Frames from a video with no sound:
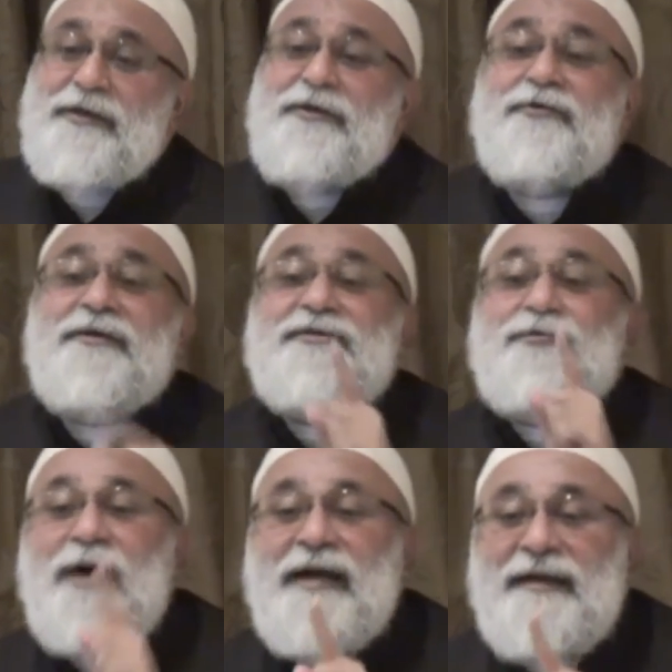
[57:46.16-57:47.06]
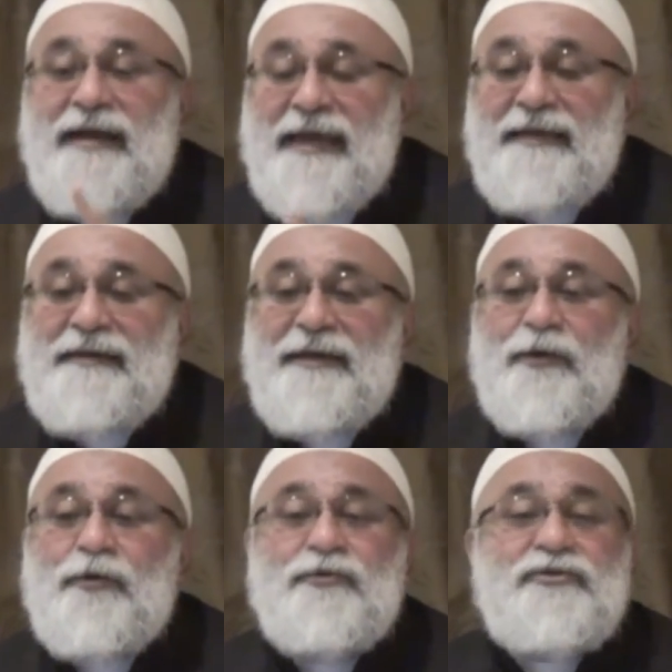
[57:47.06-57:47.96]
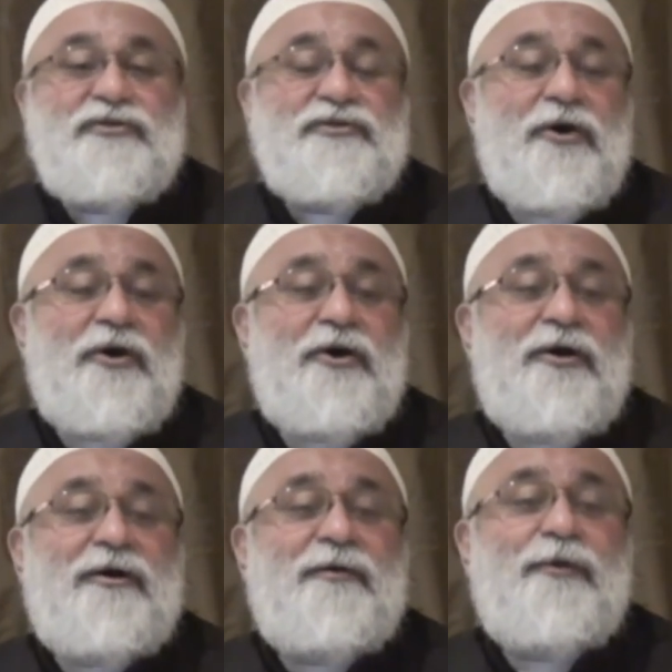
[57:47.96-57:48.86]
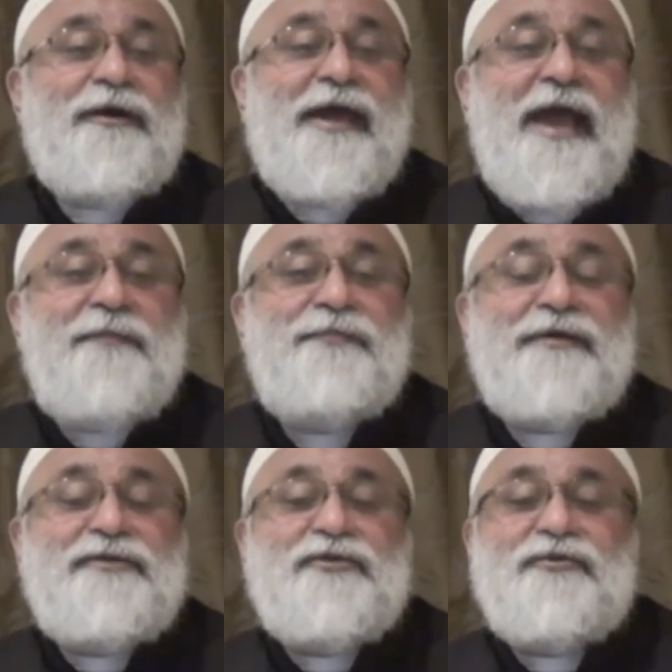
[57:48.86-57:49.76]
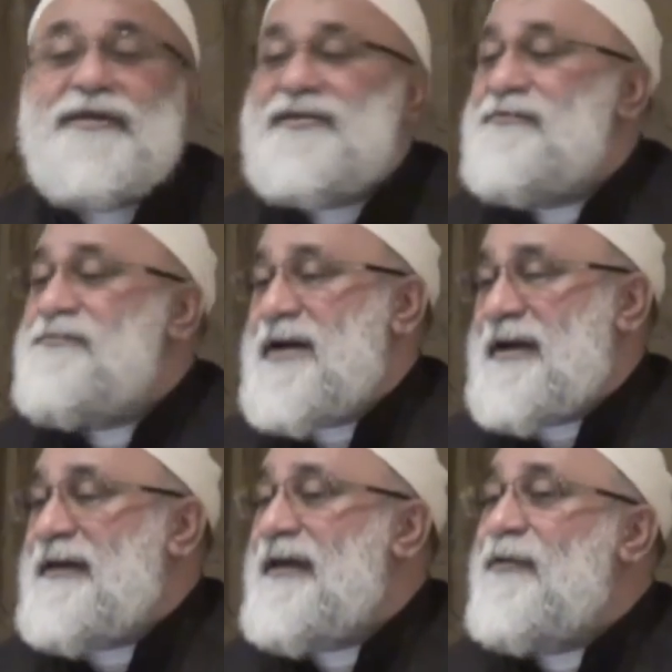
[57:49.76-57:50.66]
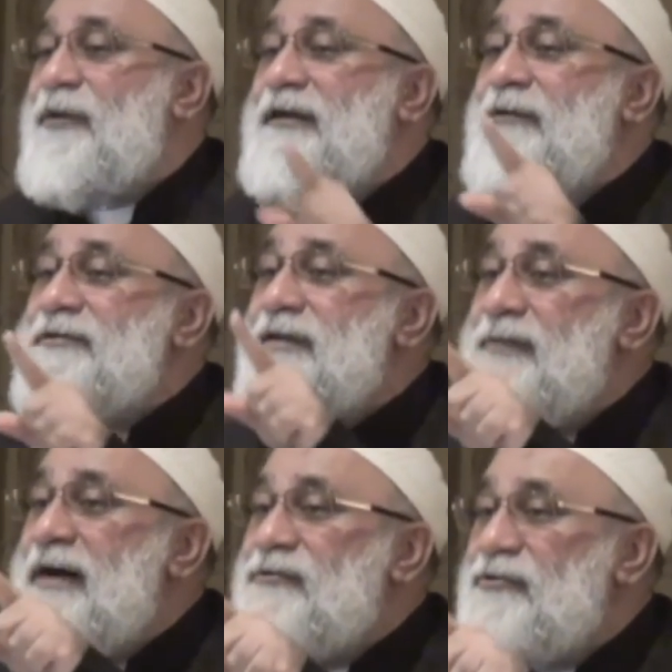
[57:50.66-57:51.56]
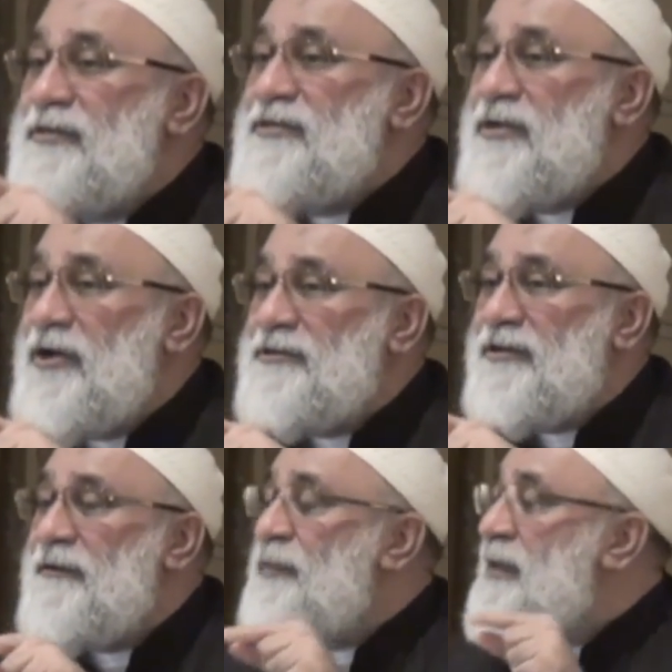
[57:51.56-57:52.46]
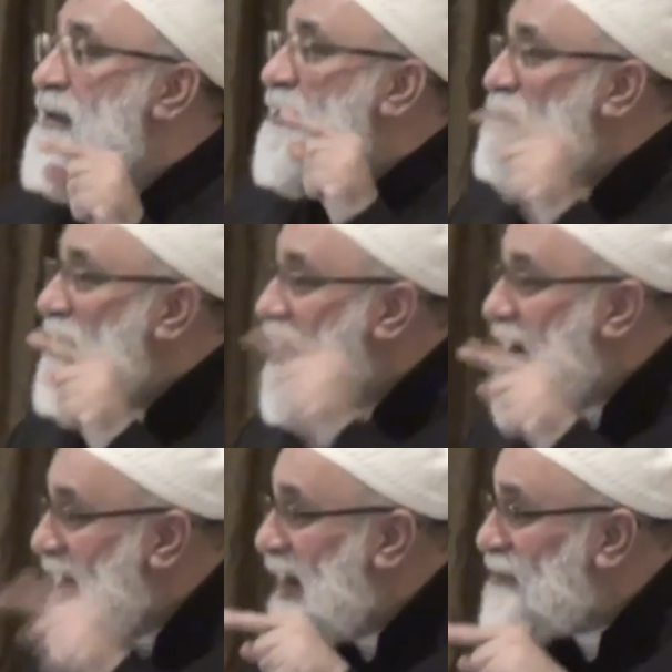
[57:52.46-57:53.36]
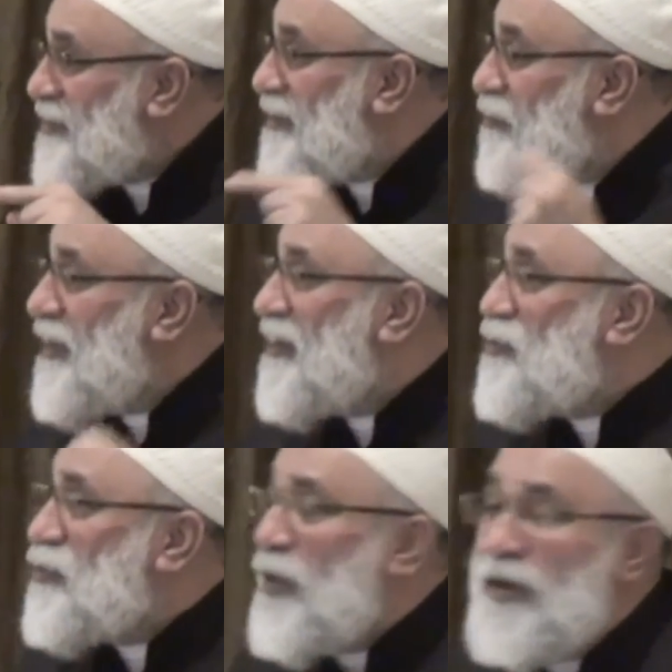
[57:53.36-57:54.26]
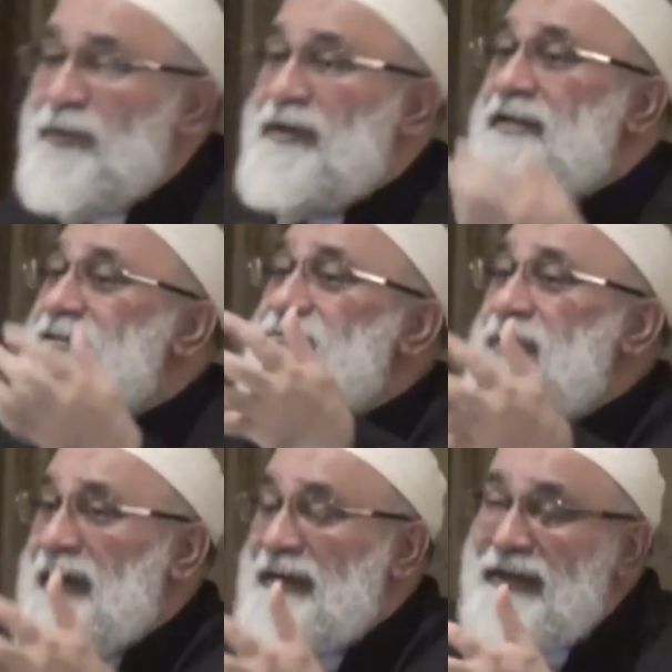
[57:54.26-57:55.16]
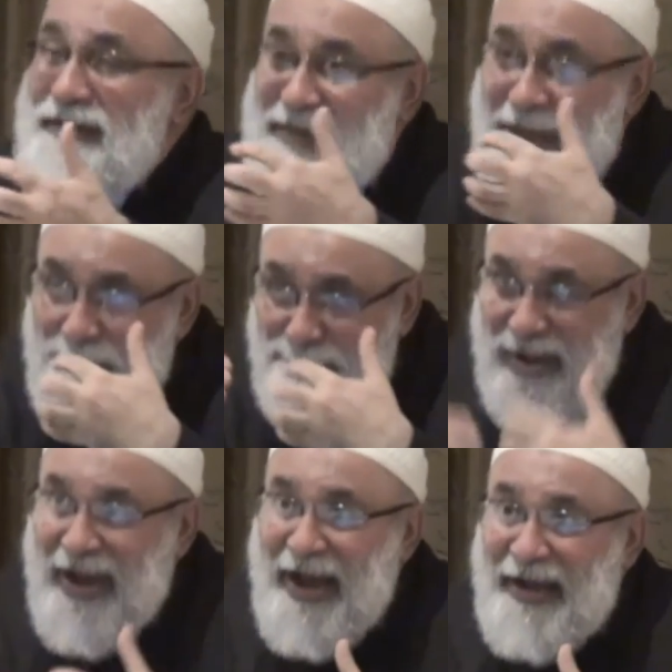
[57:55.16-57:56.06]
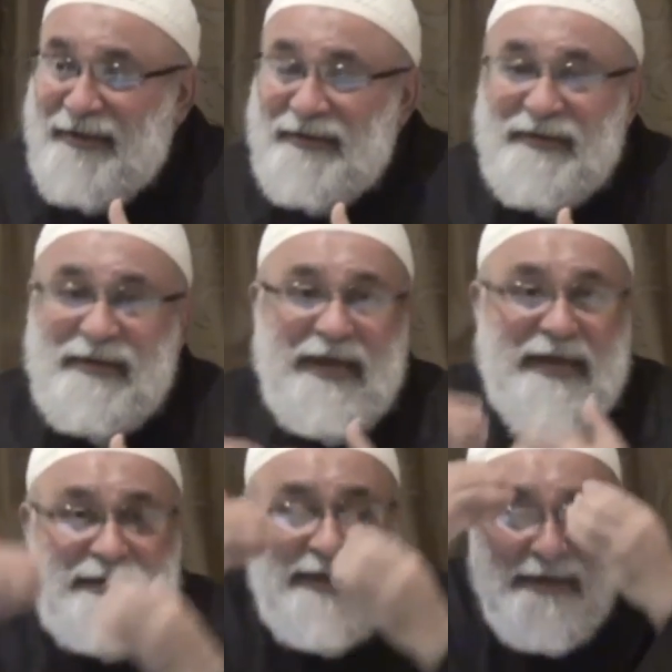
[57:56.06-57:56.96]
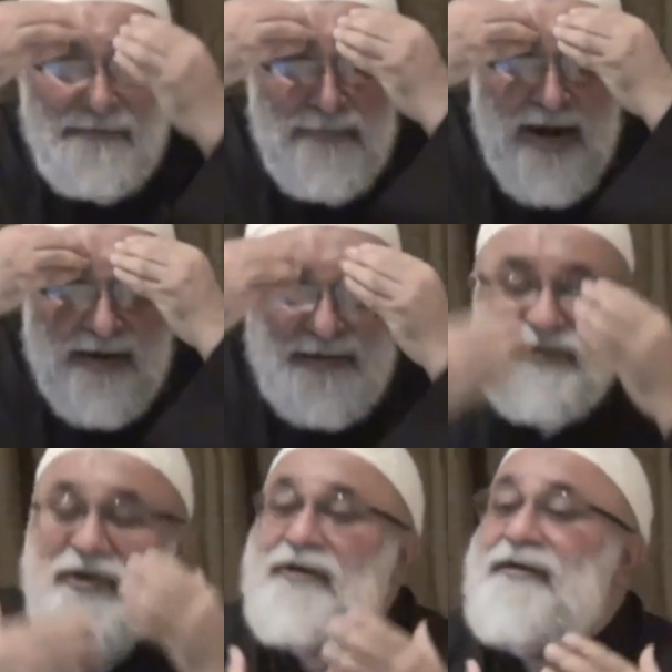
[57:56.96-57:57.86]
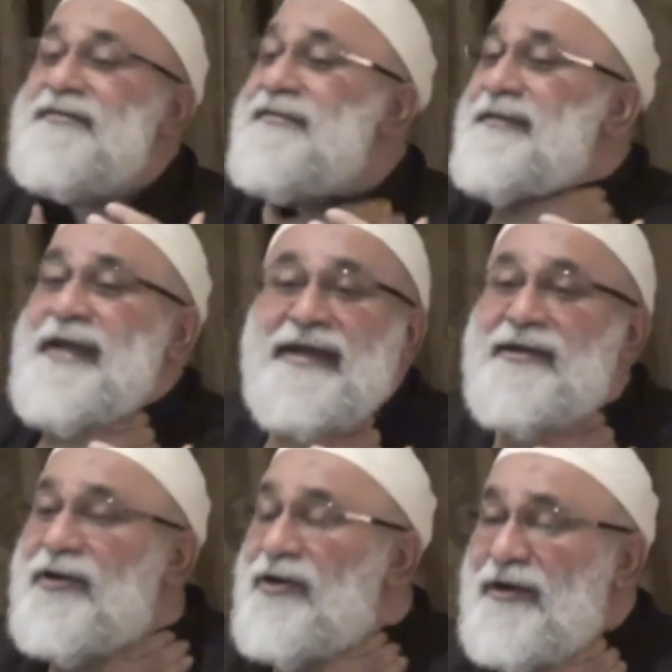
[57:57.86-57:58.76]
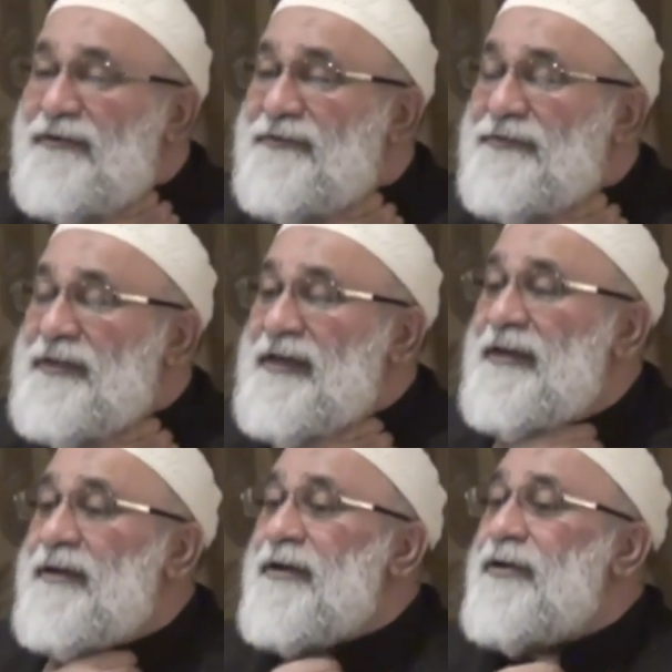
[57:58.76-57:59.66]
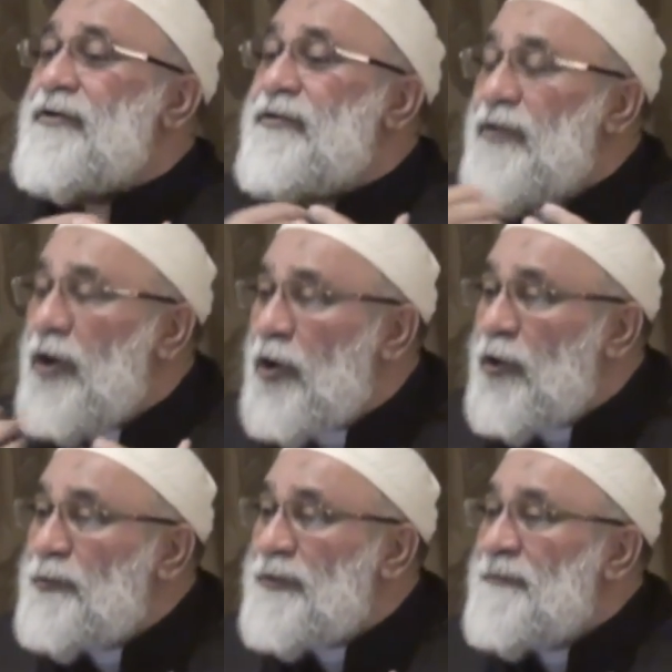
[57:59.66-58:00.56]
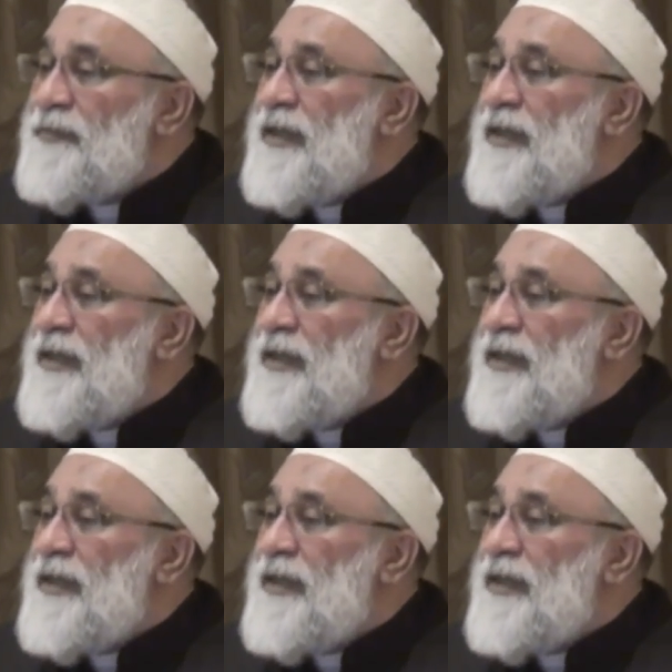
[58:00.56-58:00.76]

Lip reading: You know, there's one lady who saw what happened to Ismail when he was about to be slaughtered. The Hajar, we are told, when Ismail came back and he had marks on his neck of the rope